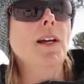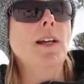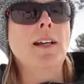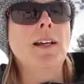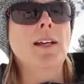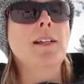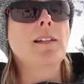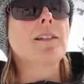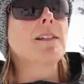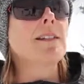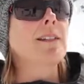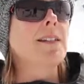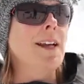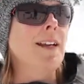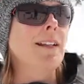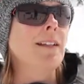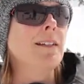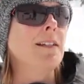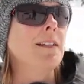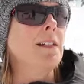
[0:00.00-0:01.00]
I
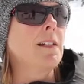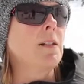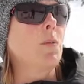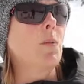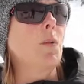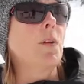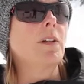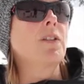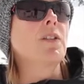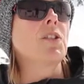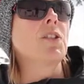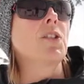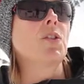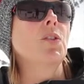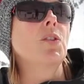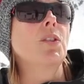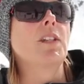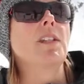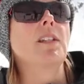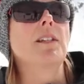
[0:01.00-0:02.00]
understand that it's one of the
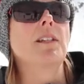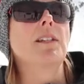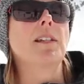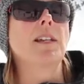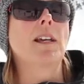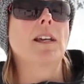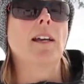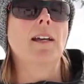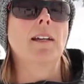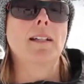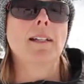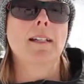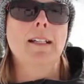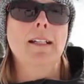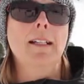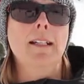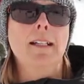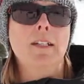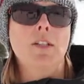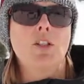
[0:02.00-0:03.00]
shortest uh,
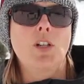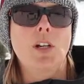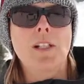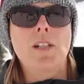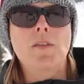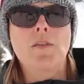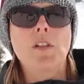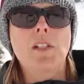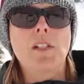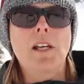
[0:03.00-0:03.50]
transfer